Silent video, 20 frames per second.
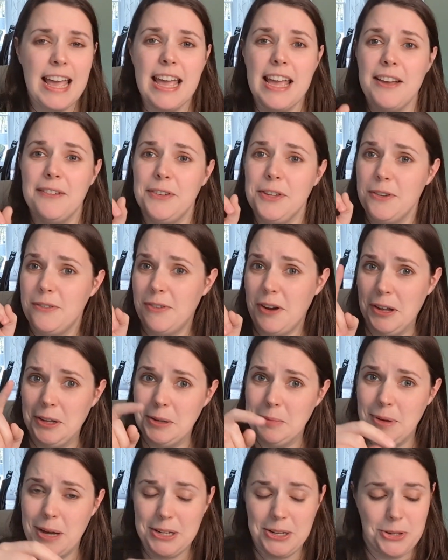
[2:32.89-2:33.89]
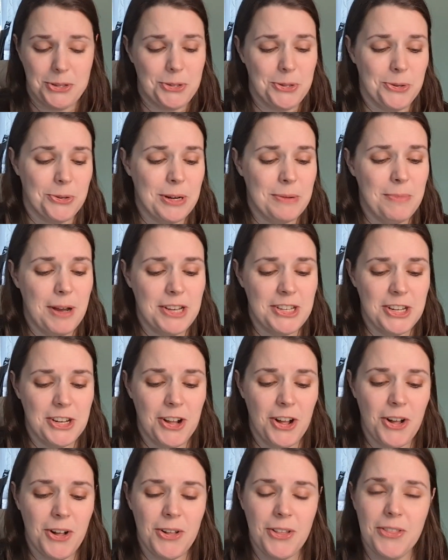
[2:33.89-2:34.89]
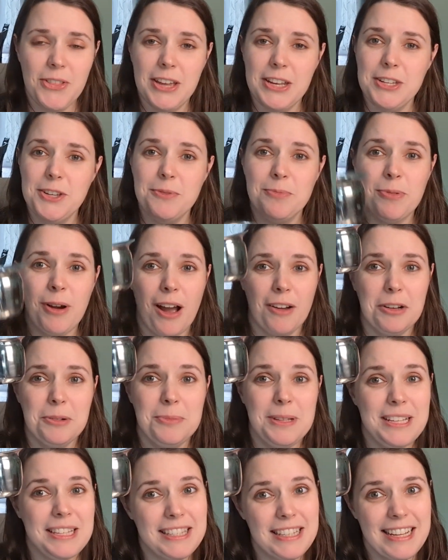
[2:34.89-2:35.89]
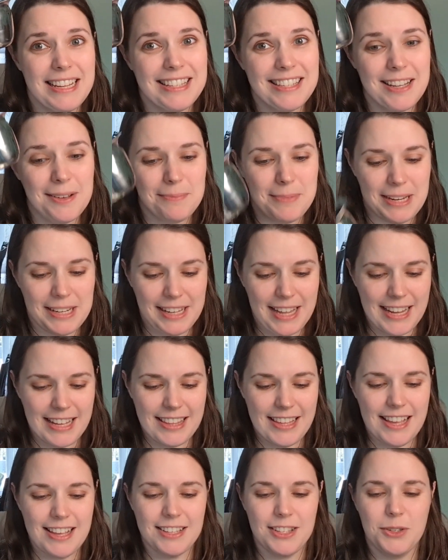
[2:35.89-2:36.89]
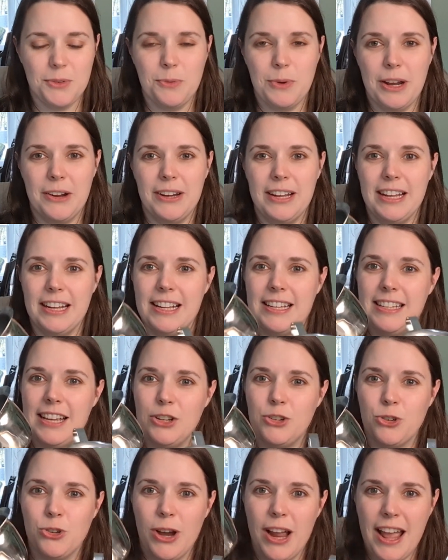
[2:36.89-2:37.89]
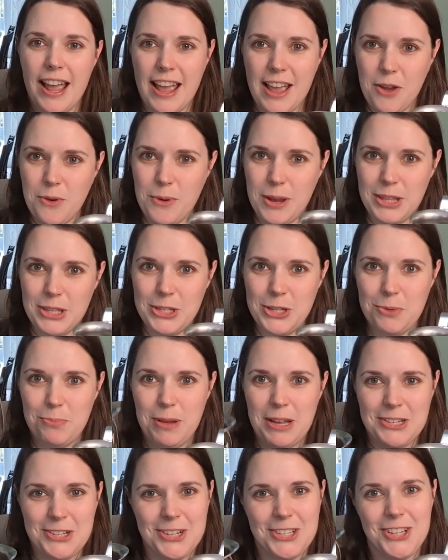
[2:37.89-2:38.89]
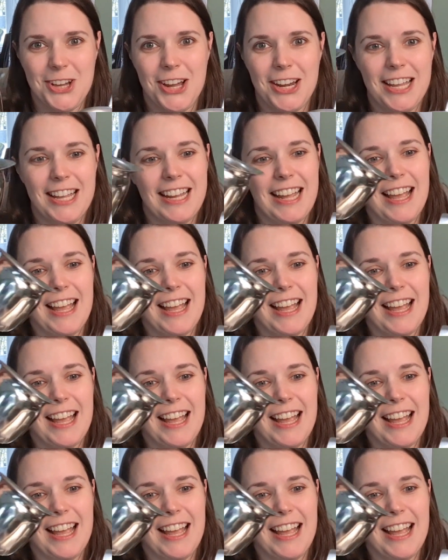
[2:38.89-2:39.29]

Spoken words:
If you follow Montessori much at all, then you've probably seen something like this, where it is a tray with 2 pitchers on it,